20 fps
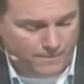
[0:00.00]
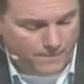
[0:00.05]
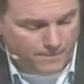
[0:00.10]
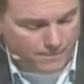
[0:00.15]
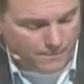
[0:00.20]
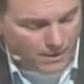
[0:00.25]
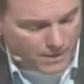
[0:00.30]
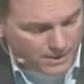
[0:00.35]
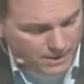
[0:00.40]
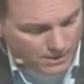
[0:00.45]

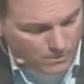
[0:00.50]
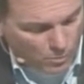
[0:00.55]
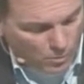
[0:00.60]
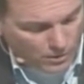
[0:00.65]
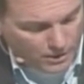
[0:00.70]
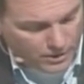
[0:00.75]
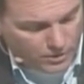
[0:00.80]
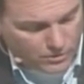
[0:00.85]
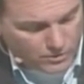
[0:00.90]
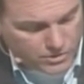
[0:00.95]
Monday
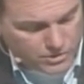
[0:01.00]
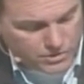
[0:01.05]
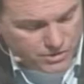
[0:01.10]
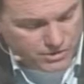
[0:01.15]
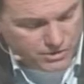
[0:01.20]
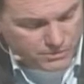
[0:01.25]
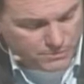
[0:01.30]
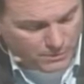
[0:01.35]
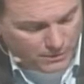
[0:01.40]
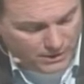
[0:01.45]
morning
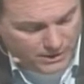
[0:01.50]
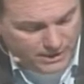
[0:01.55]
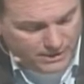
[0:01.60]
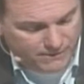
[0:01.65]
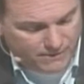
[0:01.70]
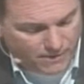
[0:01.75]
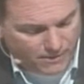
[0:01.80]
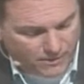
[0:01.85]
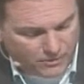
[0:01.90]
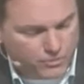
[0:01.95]
Christians
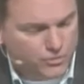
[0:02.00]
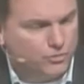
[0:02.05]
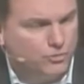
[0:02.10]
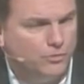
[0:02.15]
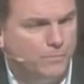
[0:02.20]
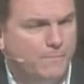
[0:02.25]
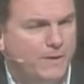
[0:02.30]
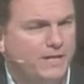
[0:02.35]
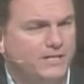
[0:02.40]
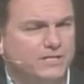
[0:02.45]
believe that there's
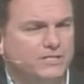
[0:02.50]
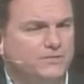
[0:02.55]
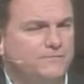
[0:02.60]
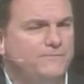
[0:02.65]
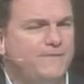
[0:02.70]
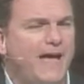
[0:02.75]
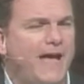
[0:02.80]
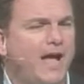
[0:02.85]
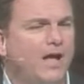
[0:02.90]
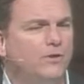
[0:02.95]
tremendous
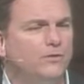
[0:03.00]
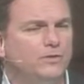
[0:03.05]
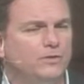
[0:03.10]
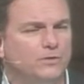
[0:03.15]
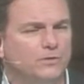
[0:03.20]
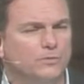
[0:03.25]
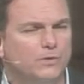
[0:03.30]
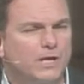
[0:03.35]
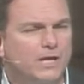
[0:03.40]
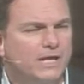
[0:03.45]

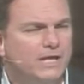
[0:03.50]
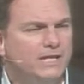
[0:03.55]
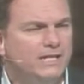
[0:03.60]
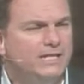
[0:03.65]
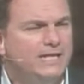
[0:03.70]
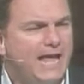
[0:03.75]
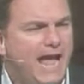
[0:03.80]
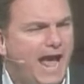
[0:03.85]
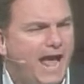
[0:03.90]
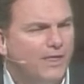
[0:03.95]
value in
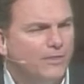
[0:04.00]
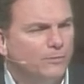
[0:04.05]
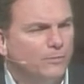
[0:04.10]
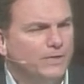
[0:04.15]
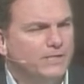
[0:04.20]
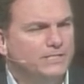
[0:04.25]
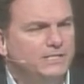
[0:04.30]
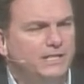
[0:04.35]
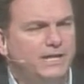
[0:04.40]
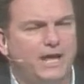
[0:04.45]

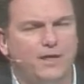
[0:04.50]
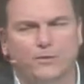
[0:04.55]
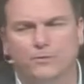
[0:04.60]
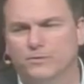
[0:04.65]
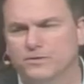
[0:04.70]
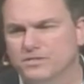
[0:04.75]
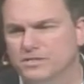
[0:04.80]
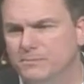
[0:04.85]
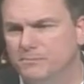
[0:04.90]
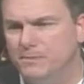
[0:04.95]
gathering
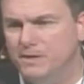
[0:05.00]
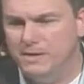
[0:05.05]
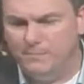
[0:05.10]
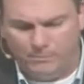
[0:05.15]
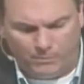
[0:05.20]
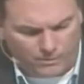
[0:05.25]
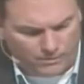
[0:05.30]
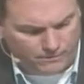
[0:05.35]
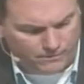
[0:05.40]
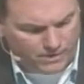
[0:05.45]
together as the
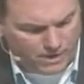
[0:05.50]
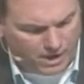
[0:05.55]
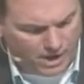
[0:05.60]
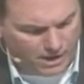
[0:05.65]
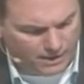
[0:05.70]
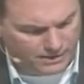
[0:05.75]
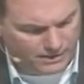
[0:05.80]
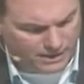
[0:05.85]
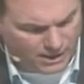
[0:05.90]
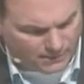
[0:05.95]
people of
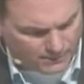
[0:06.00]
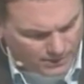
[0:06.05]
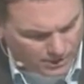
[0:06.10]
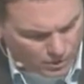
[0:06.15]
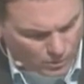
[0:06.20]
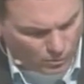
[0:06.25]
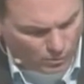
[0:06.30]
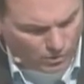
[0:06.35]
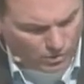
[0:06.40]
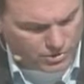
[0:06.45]
God,
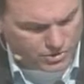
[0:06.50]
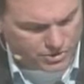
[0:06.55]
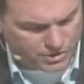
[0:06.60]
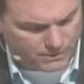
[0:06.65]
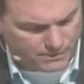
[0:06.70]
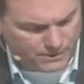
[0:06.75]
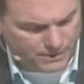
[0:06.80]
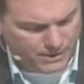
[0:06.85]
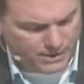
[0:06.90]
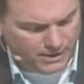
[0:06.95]
coming to
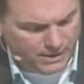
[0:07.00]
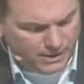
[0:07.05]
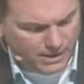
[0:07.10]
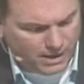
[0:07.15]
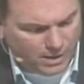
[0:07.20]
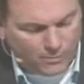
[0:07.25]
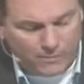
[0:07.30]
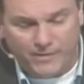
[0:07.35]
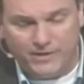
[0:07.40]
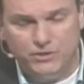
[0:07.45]
worship.
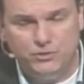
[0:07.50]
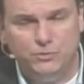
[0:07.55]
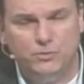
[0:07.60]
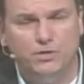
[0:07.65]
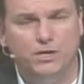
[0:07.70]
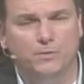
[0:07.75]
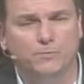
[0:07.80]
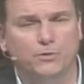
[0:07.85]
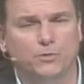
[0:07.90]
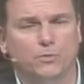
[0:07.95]
And when they do
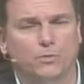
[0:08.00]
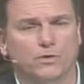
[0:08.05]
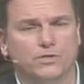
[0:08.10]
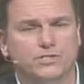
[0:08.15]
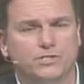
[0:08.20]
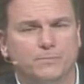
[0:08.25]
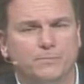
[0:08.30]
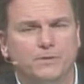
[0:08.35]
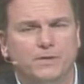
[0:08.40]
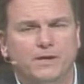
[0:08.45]
come to
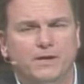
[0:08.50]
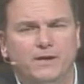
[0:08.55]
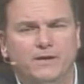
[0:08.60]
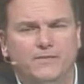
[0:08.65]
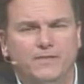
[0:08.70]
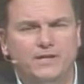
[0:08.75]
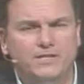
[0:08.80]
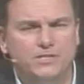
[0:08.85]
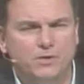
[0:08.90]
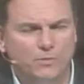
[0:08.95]
worship,
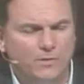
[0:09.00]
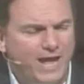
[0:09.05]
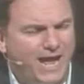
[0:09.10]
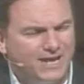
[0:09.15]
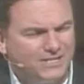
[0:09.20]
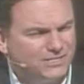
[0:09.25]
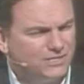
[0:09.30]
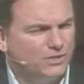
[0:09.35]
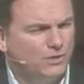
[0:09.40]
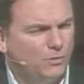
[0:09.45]
they don't
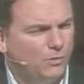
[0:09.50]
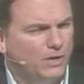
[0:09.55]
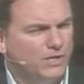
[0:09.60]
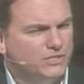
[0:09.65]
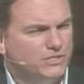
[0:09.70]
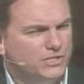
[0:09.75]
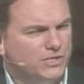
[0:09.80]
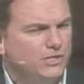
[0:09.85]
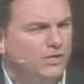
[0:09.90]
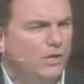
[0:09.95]
ask the
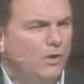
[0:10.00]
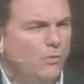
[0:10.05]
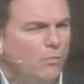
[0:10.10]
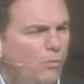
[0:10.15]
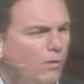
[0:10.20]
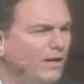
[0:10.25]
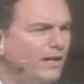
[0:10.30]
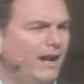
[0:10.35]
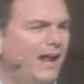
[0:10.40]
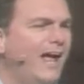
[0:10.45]
question,
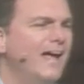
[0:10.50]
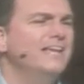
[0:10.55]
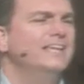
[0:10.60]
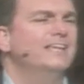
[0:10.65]
what did I